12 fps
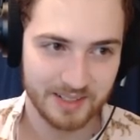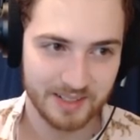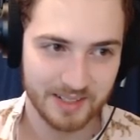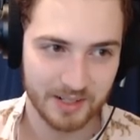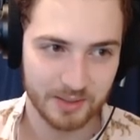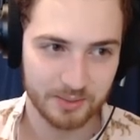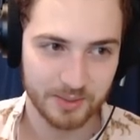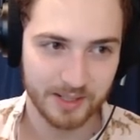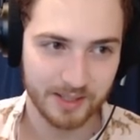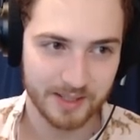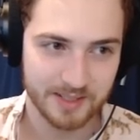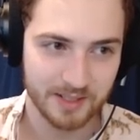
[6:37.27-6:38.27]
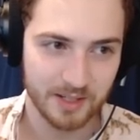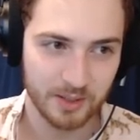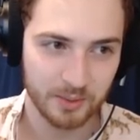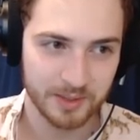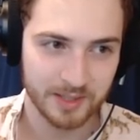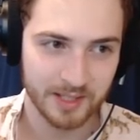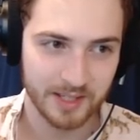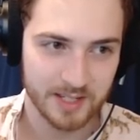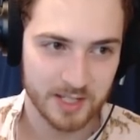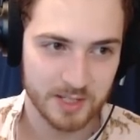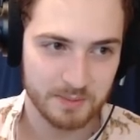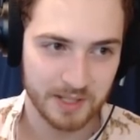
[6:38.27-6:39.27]
And I'd really like to know what the
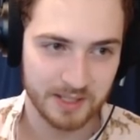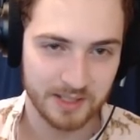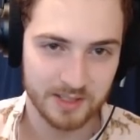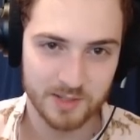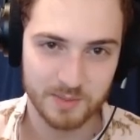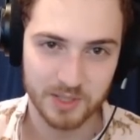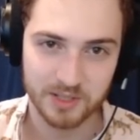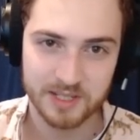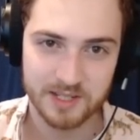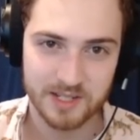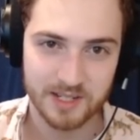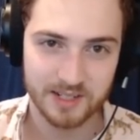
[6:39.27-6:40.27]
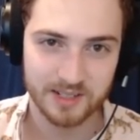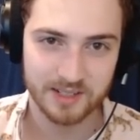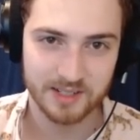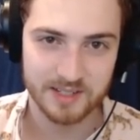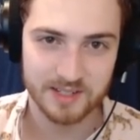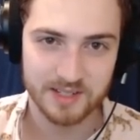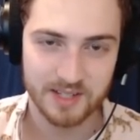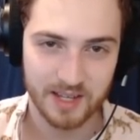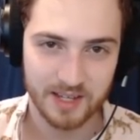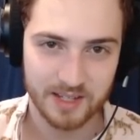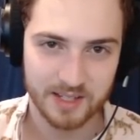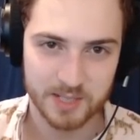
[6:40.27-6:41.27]
Espejismo is here, because
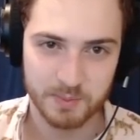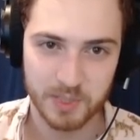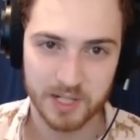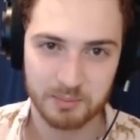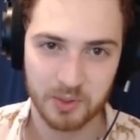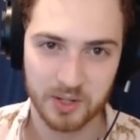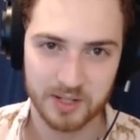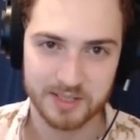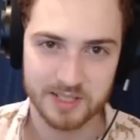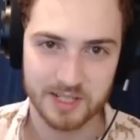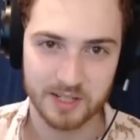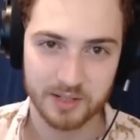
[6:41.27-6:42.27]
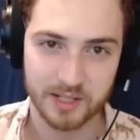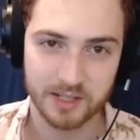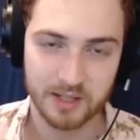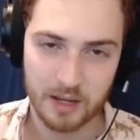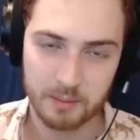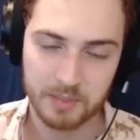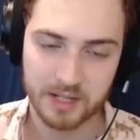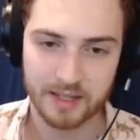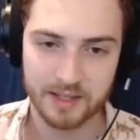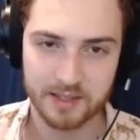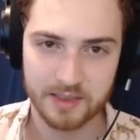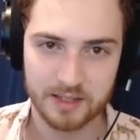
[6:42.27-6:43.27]
it's pretty important to Yone. But I
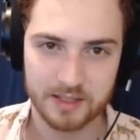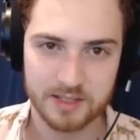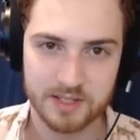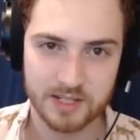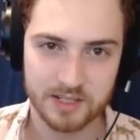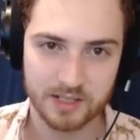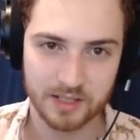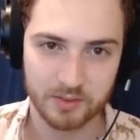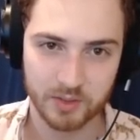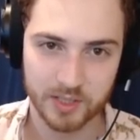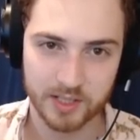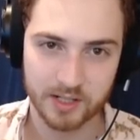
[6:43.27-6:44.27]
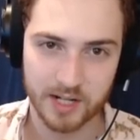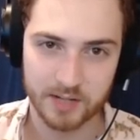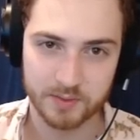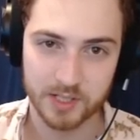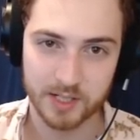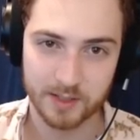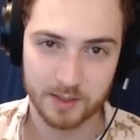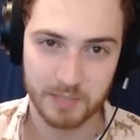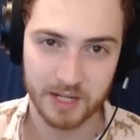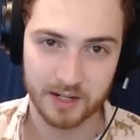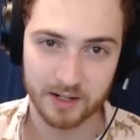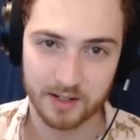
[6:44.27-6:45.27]
like the instinct to level here after hitting the
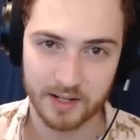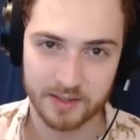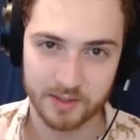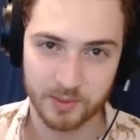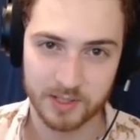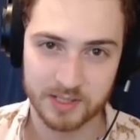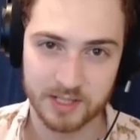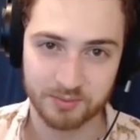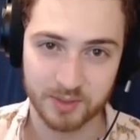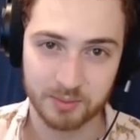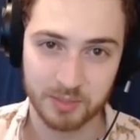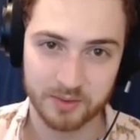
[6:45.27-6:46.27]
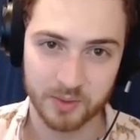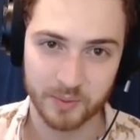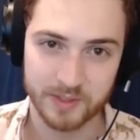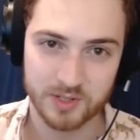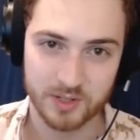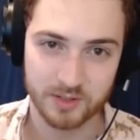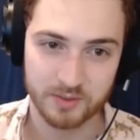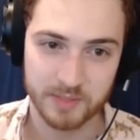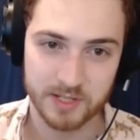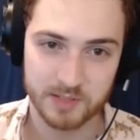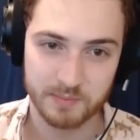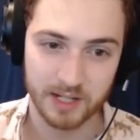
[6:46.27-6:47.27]
pair. I think we can definitely play for win streak from
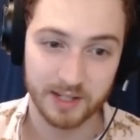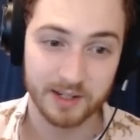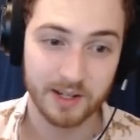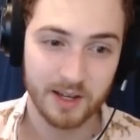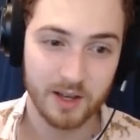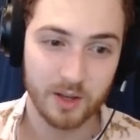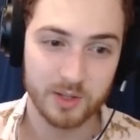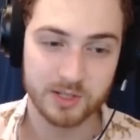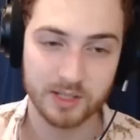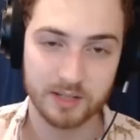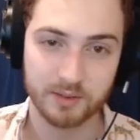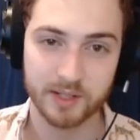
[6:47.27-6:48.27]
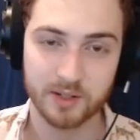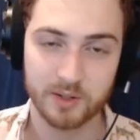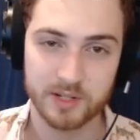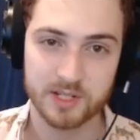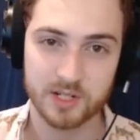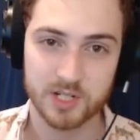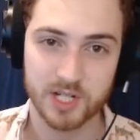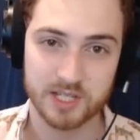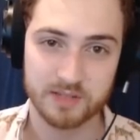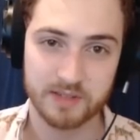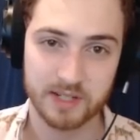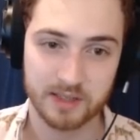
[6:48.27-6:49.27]
this spot. Also, leveling increases our chance
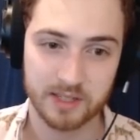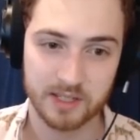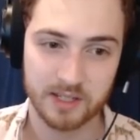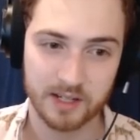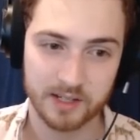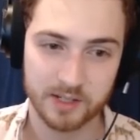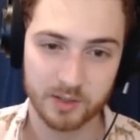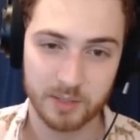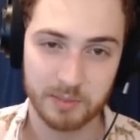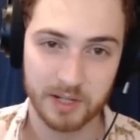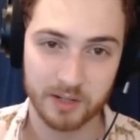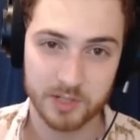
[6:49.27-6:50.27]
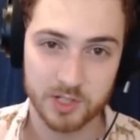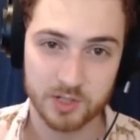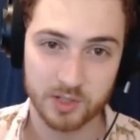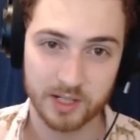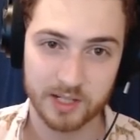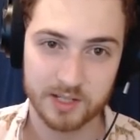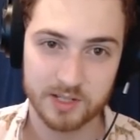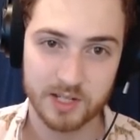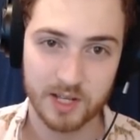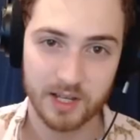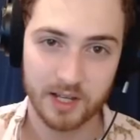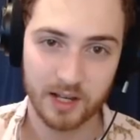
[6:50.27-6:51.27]
of hitting the Yone pair, which is really nice.
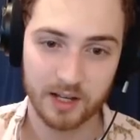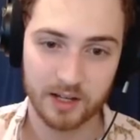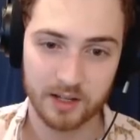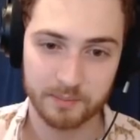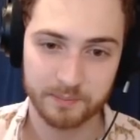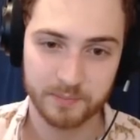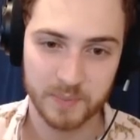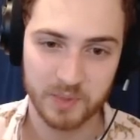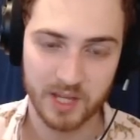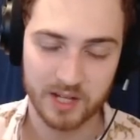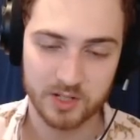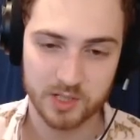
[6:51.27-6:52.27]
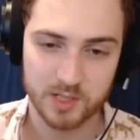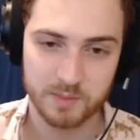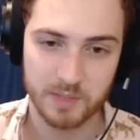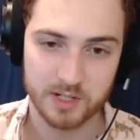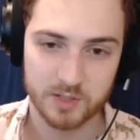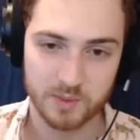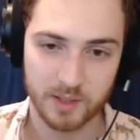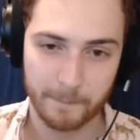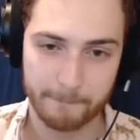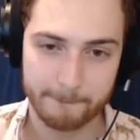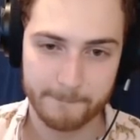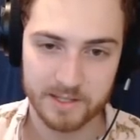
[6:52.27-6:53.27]
Move the Atrox pair as well.
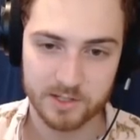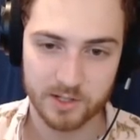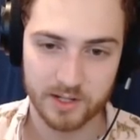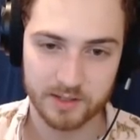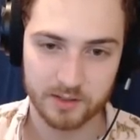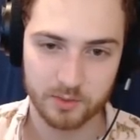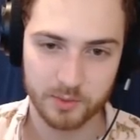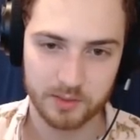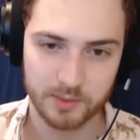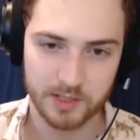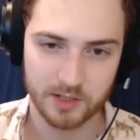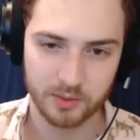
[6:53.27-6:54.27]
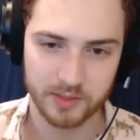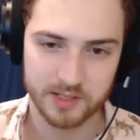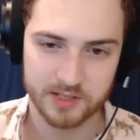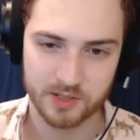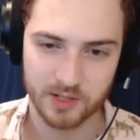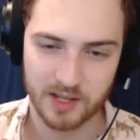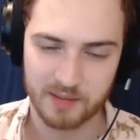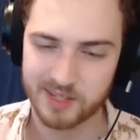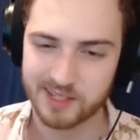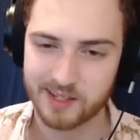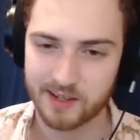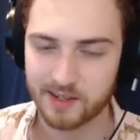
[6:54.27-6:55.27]
So yeah, I think we can hold this unit. I
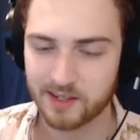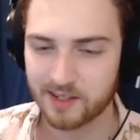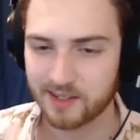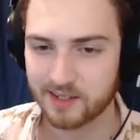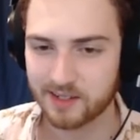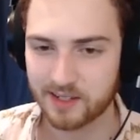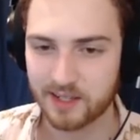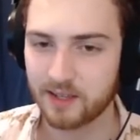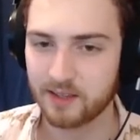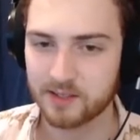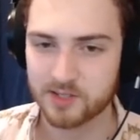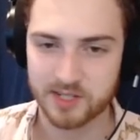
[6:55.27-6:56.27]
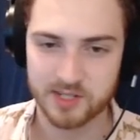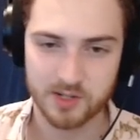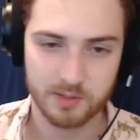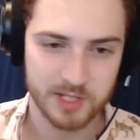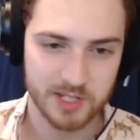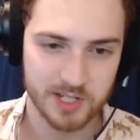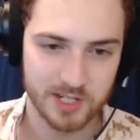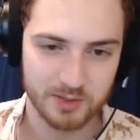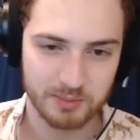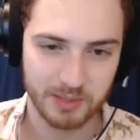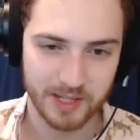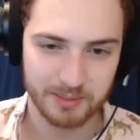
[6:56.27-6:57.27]
mean, yeah, there's like 0% chance we
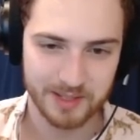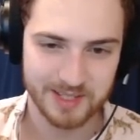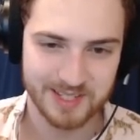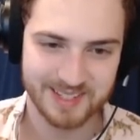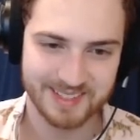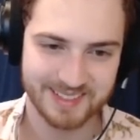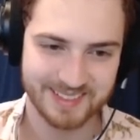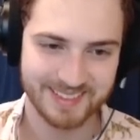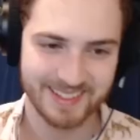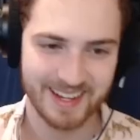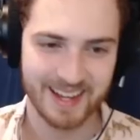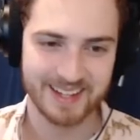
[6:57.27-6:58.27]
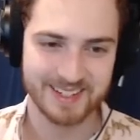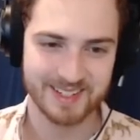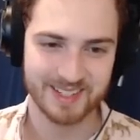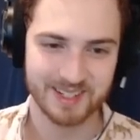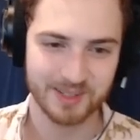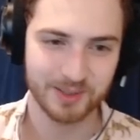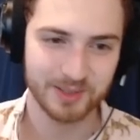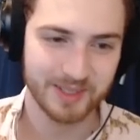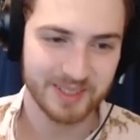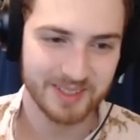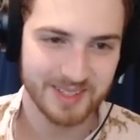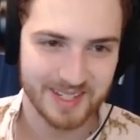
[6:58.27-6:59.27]
play it, but that's... I just like to hold all
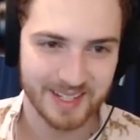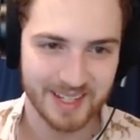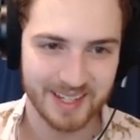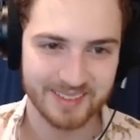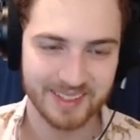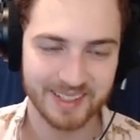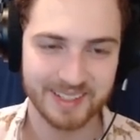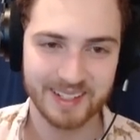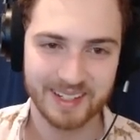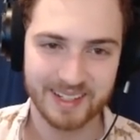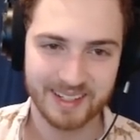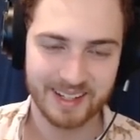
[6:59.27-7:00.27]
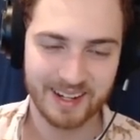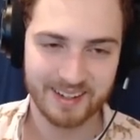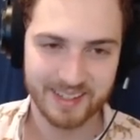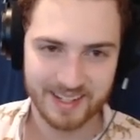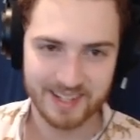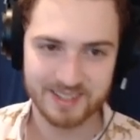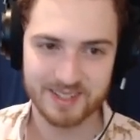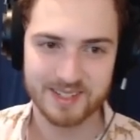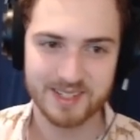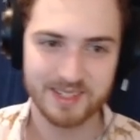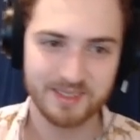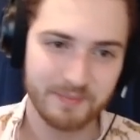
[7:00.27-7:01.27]
the units I can, really. Alright,
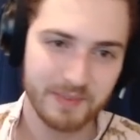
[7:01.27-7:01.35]
Atrox 2.